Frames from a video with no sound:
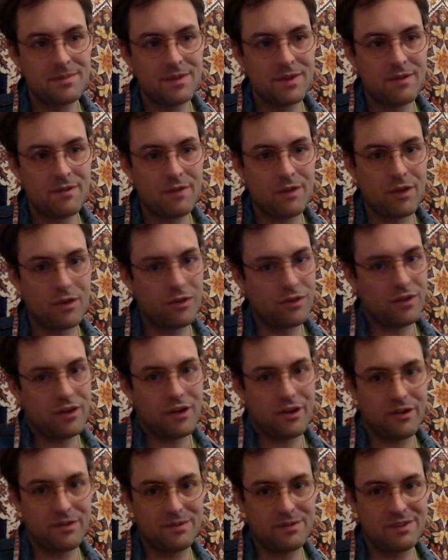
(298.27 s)
for those that
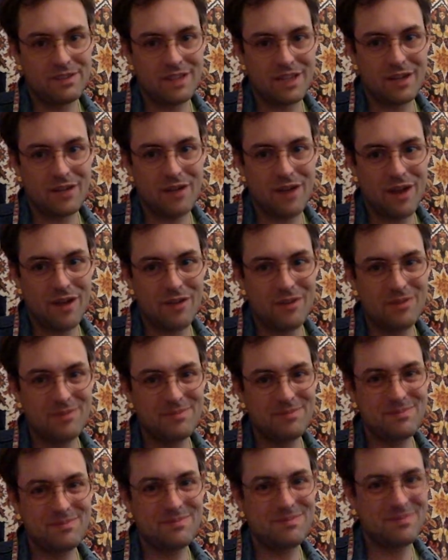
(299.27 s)
are sticking around,
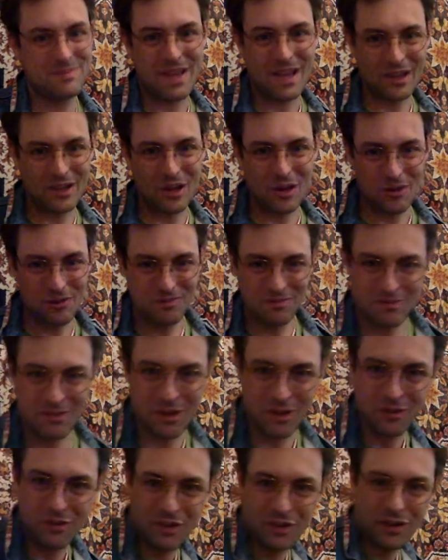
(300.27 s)
hello. For
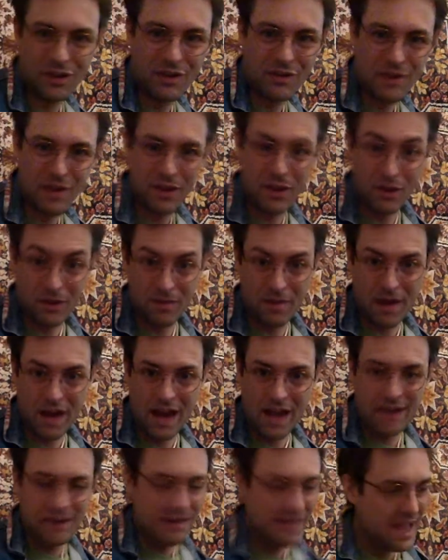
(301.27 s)
those that are leaving,
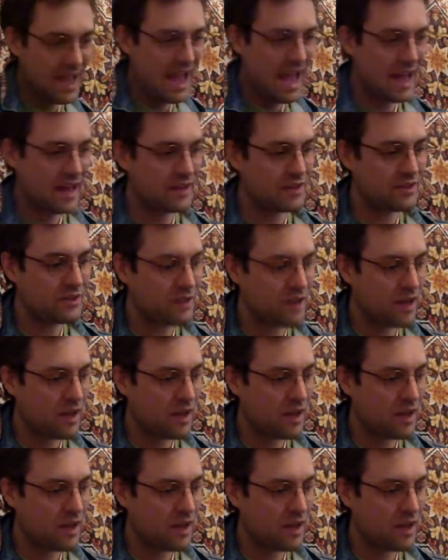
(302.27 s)
goodbye. And